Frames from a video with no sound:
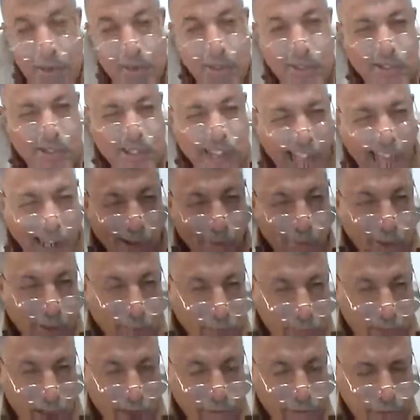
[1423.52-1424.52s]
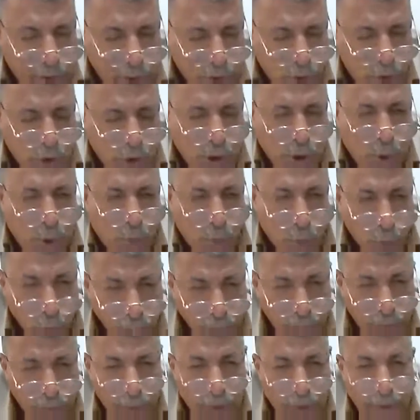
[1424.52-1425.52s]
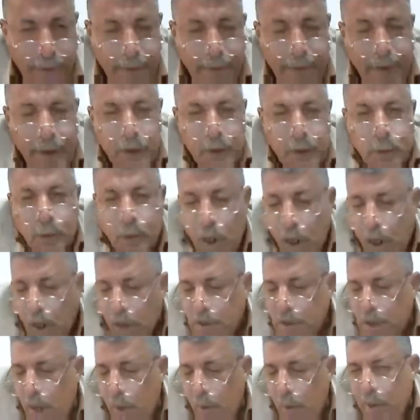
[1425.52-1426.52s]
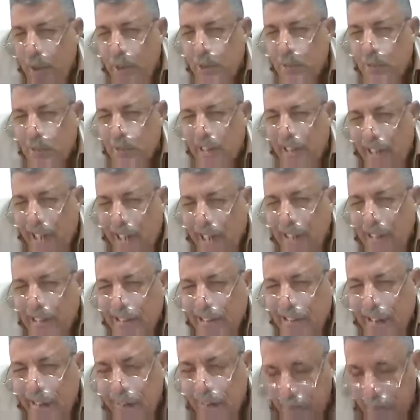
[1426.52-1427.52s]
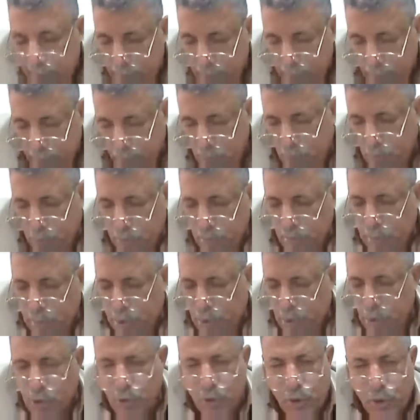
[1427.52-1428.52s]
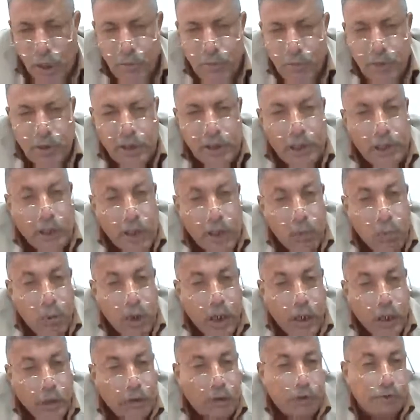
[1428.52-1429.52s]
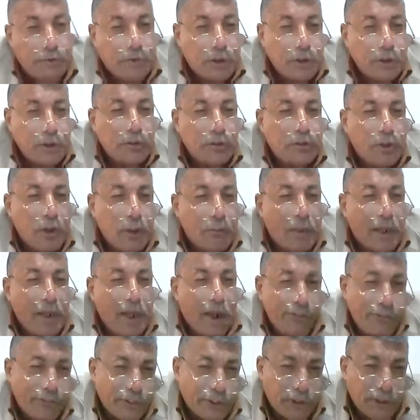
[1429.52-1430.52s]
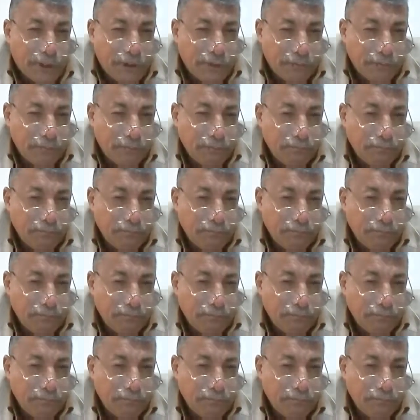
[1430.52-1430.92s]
Mrs. Dalloway by Virginia Woolf, you are going to relate to Mrs. Ramsey in a way different from an African.